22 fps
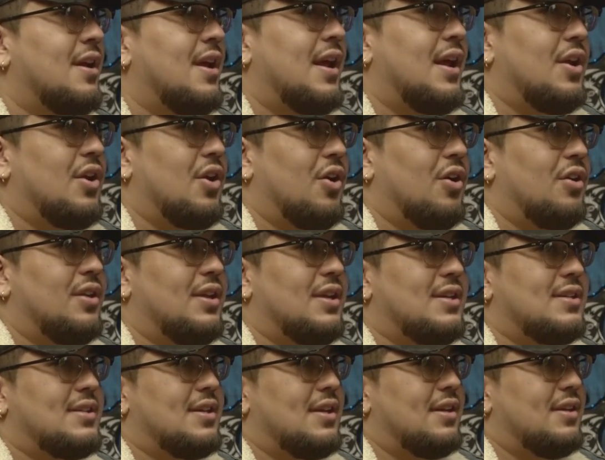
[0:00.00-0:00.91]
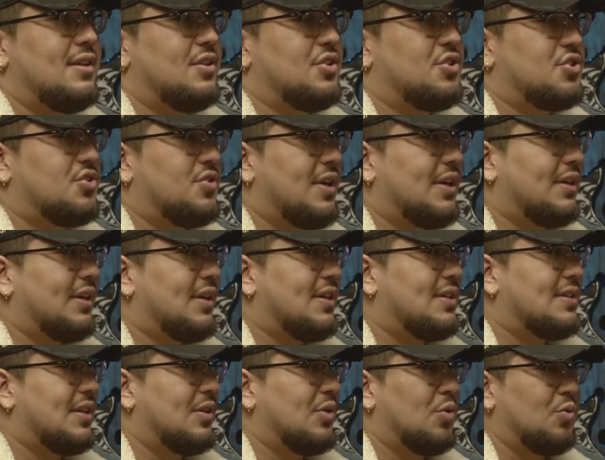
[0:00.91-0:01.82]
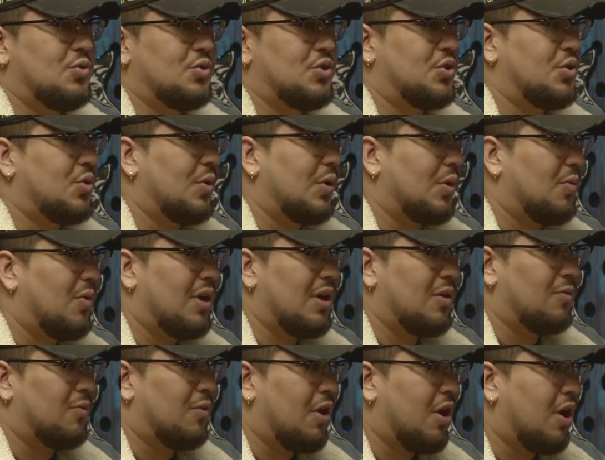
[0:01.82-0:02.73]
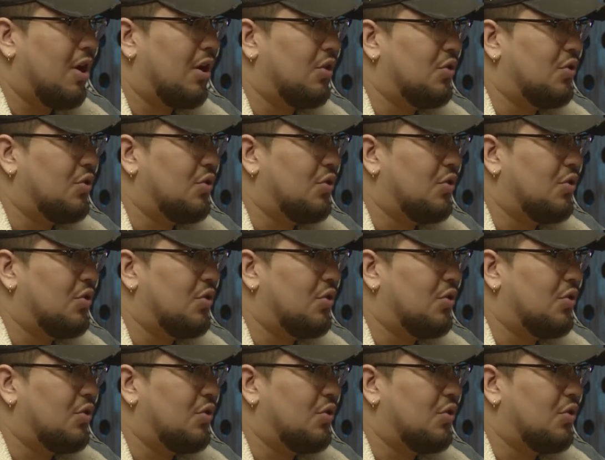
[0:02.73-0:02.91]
and all this and the strictness and who's doing what wrong,